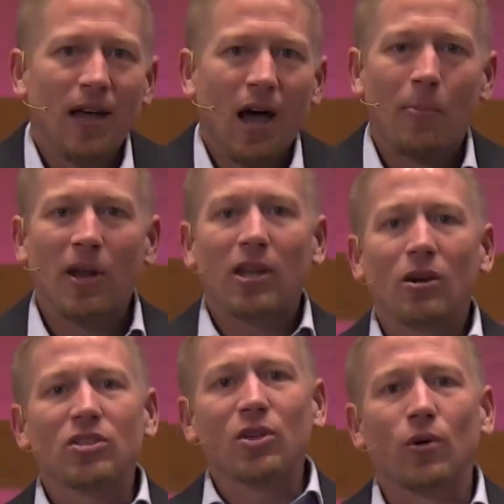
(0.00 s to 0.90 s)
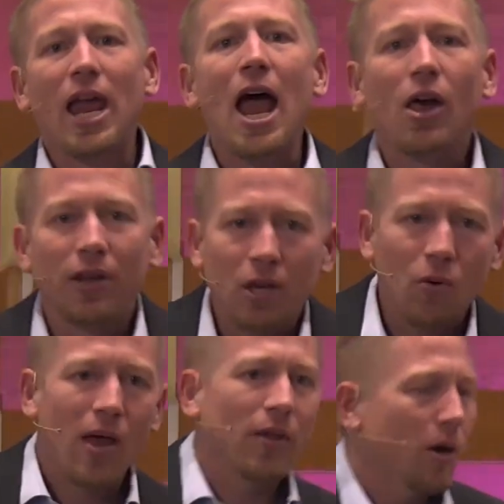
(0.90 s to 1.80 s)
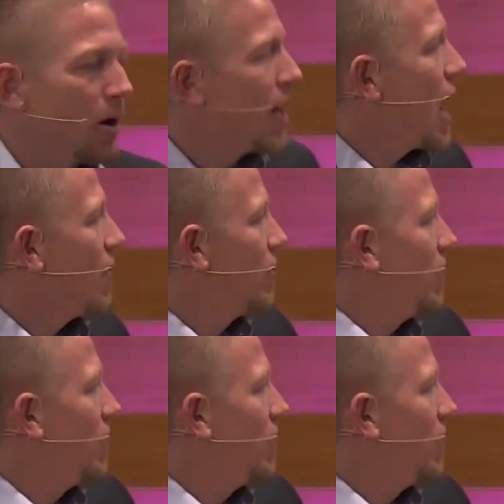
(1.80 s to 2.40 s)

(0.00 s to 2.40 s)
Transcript: Uh, but here's the reality whether or not